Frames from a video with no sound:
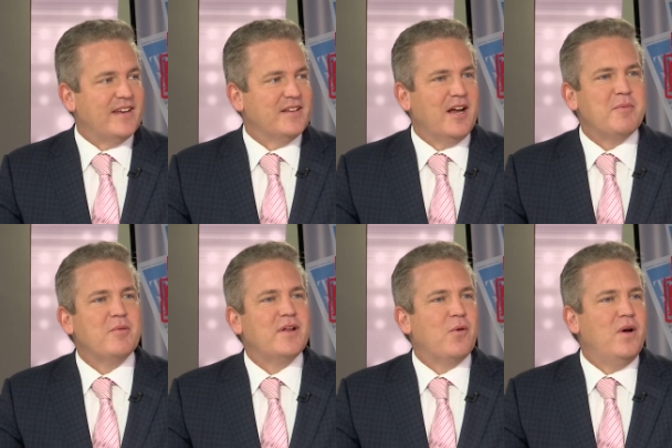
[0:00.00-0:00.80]
and yeah, a lot of
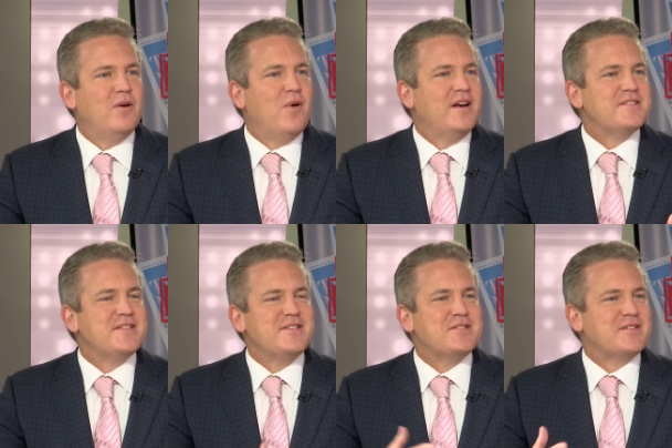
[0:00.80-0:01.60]
people are like, well, why doesn't
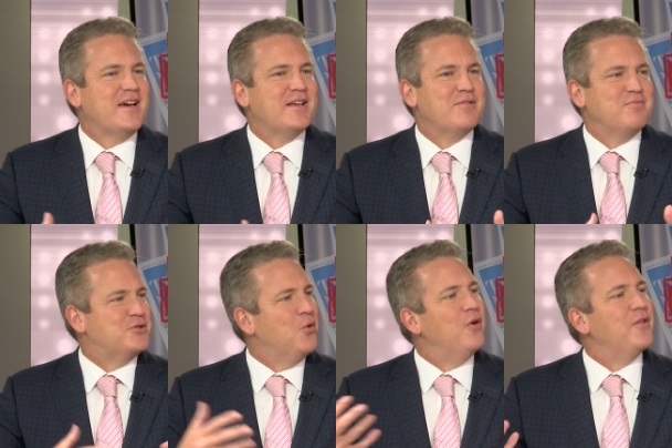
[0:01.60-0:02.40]
he just kind of
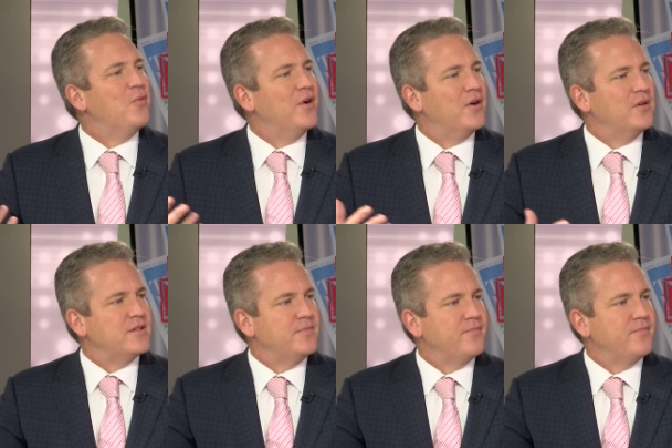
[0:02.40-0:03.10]
tour the world?